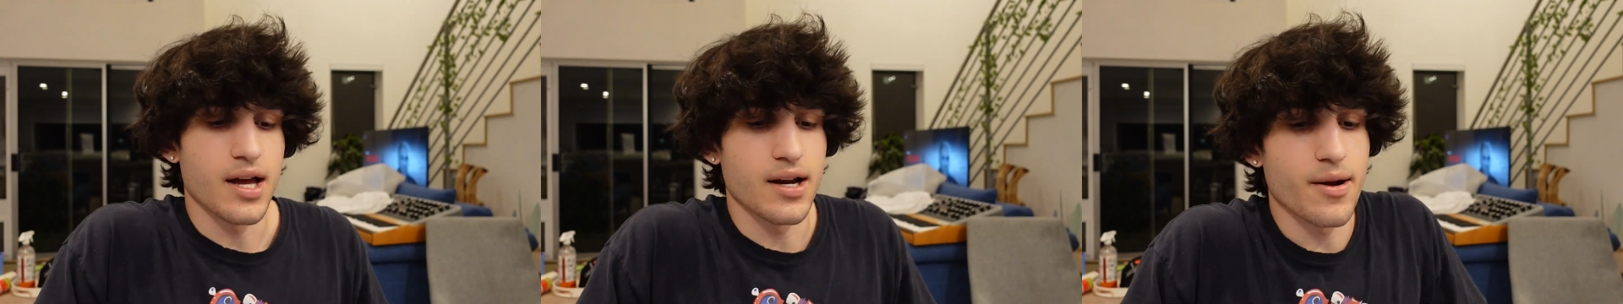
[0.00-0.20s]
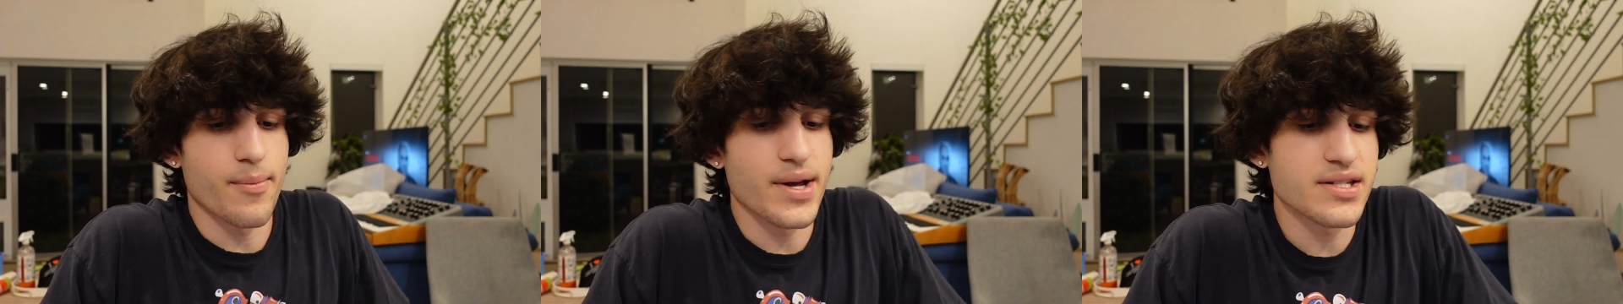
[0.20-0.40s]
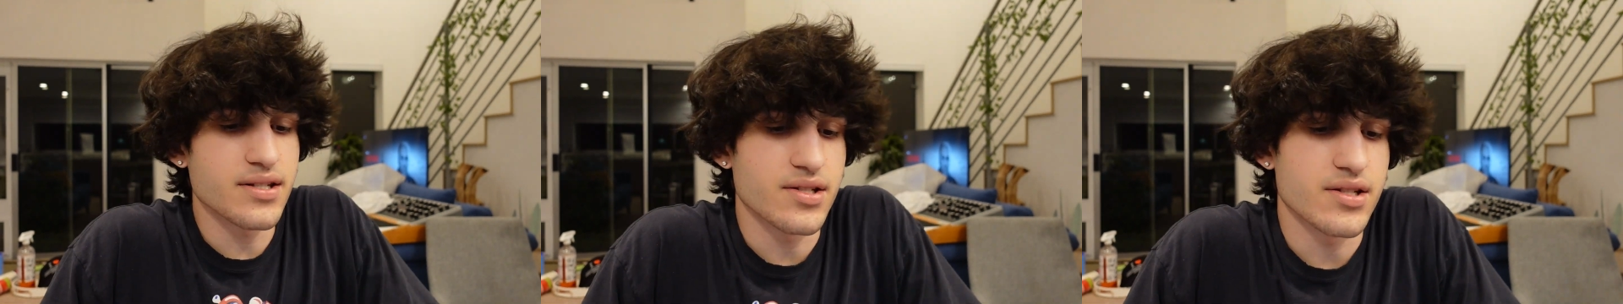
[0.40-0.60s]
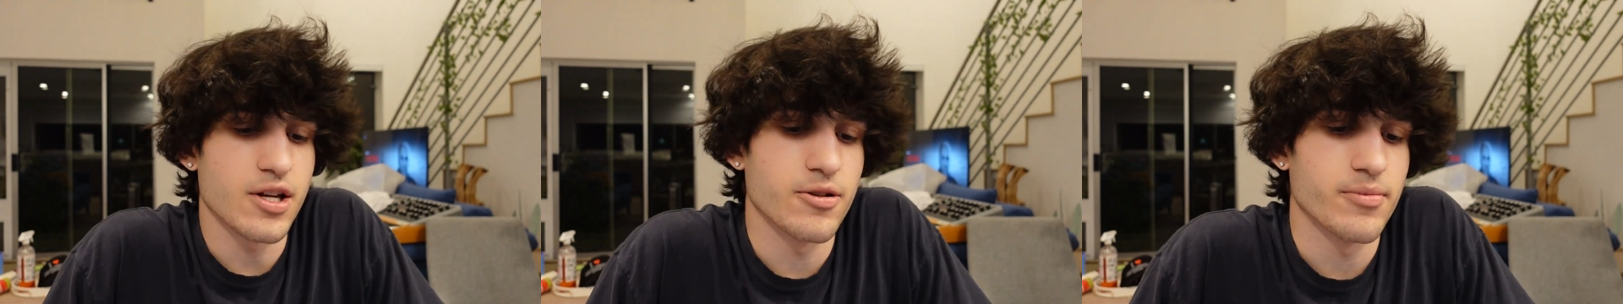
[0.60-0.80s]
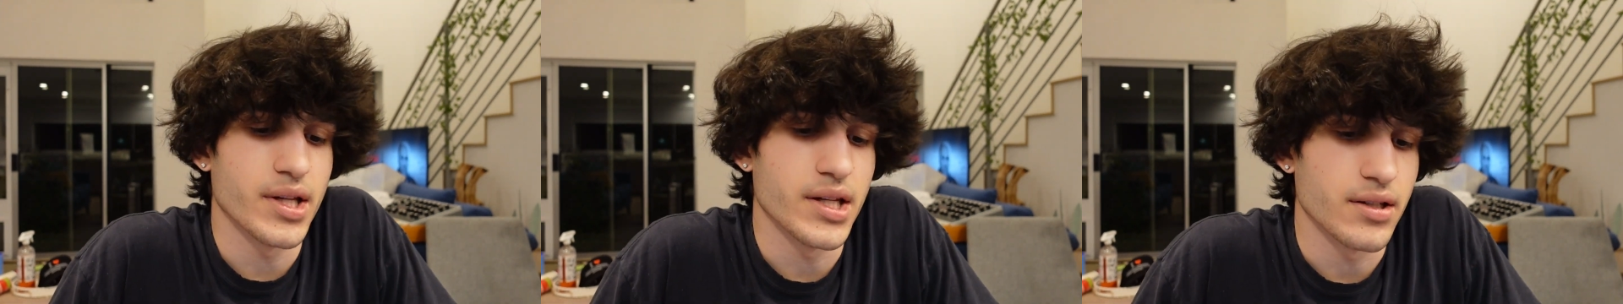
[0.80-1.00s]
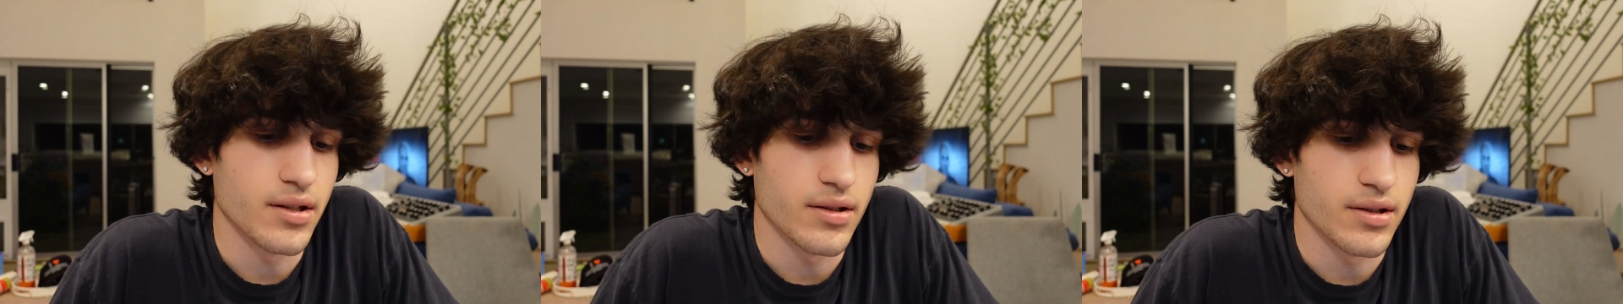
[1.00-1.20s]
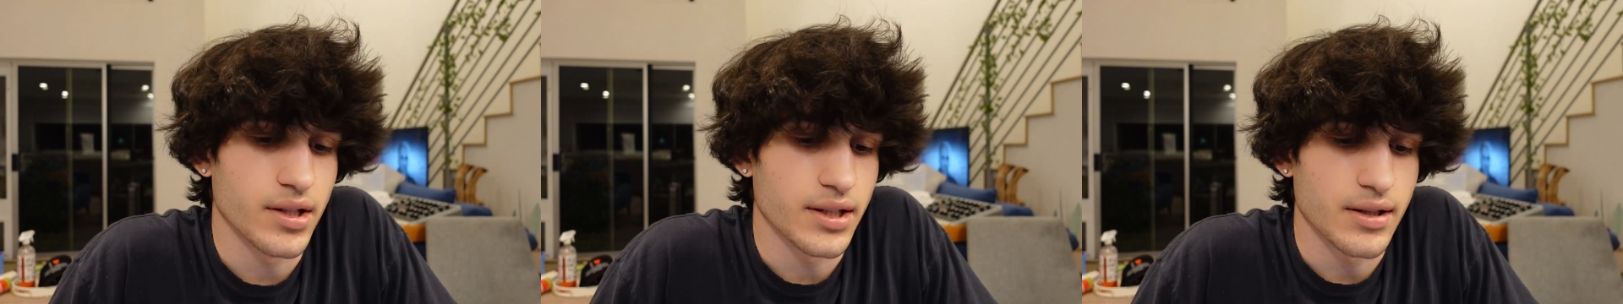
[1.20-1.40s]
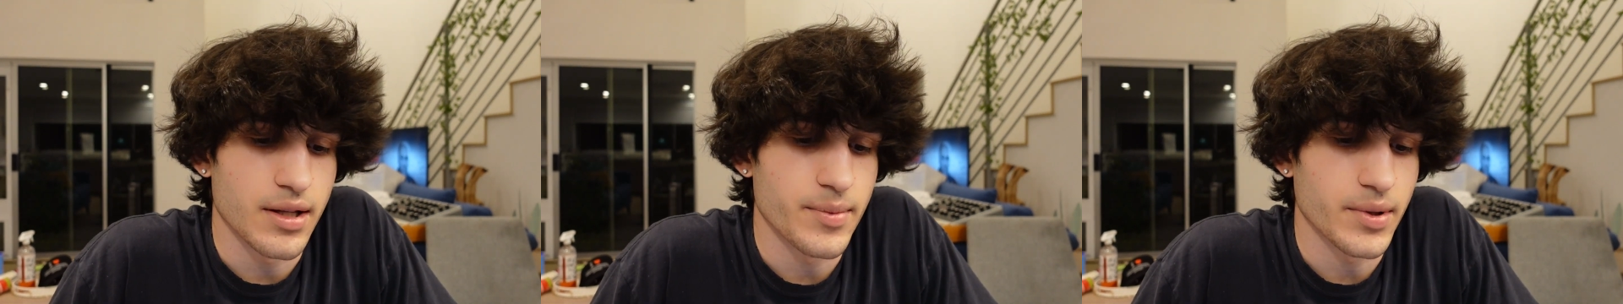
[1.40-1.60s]
And I basically told him like, yo,
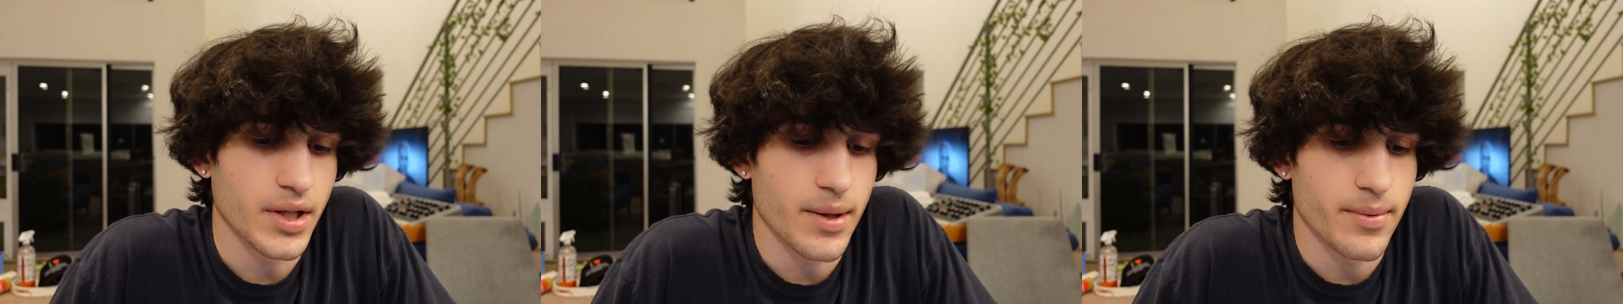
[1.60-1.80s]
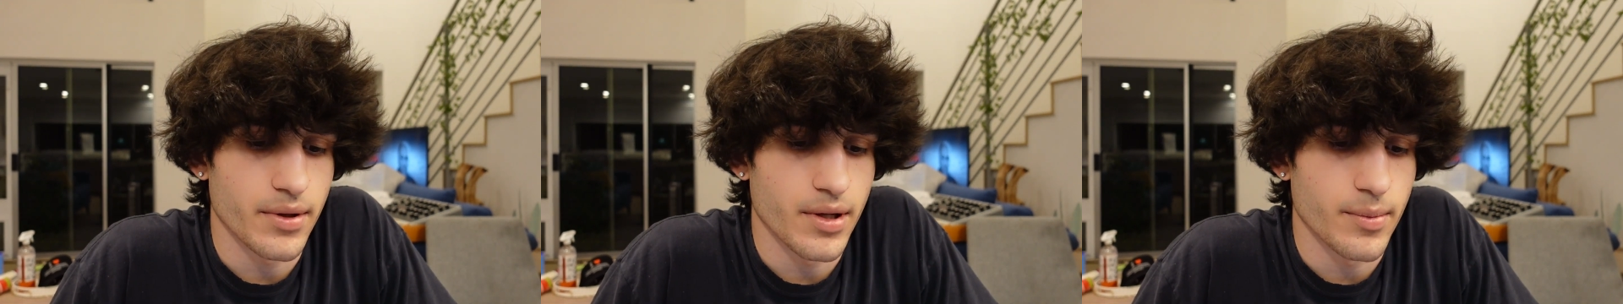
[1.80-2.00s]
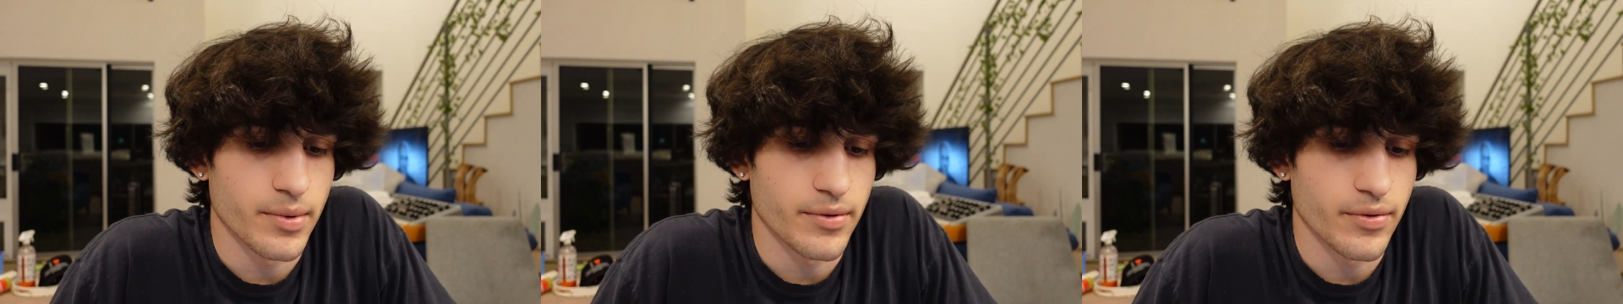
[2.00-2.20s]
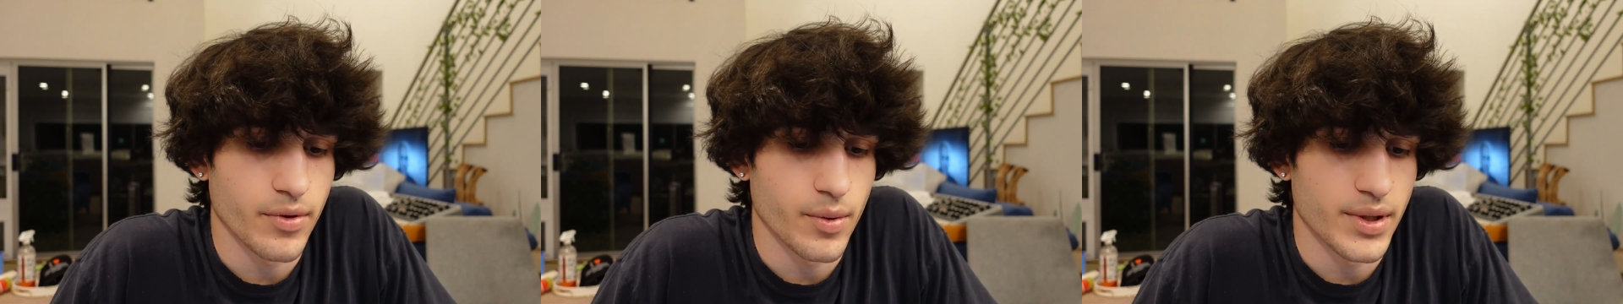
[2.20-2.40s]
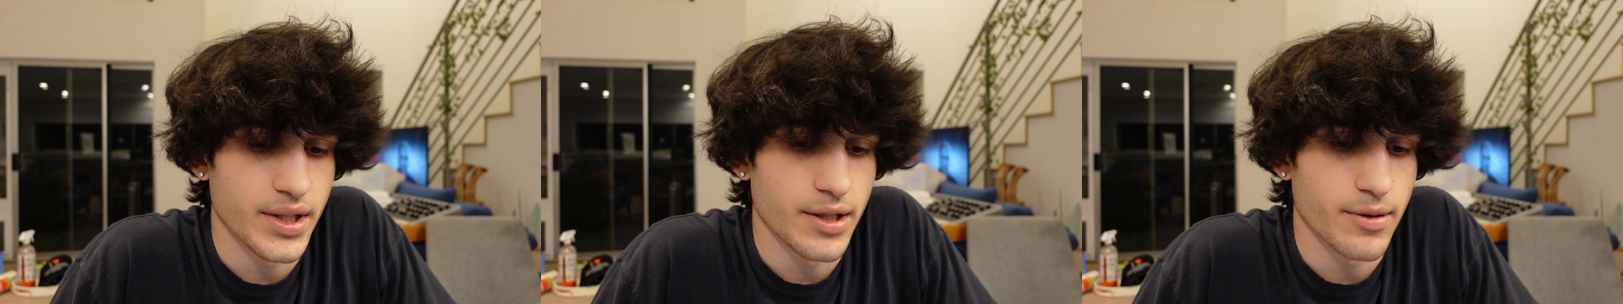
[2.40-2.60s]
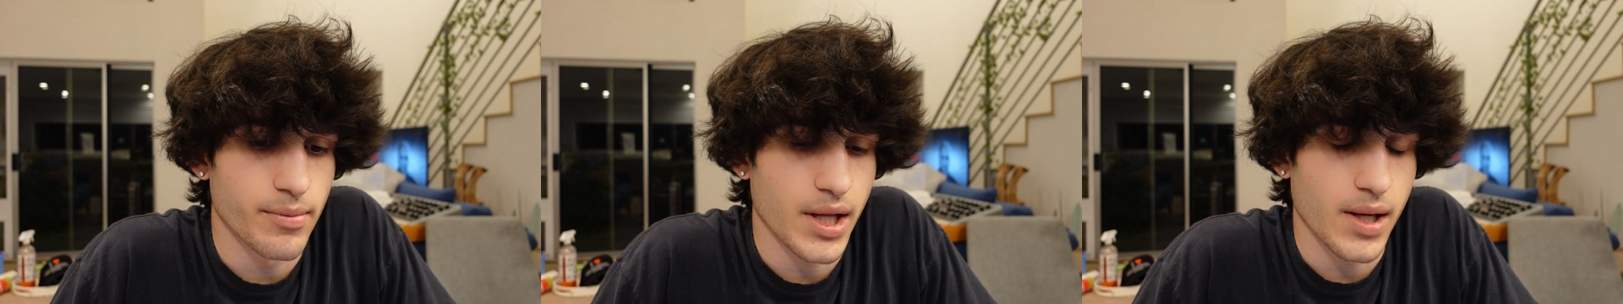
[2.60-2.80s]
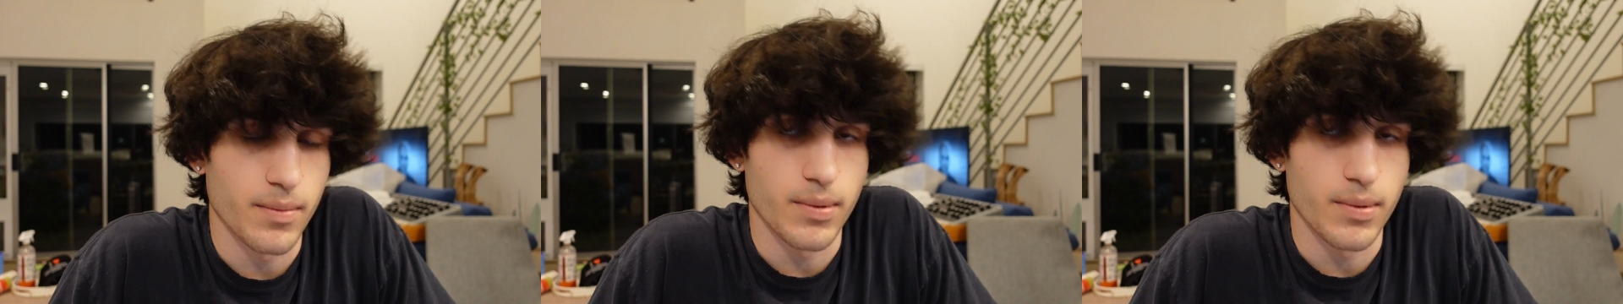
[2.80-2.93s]
like let me grab your number before we did, blah,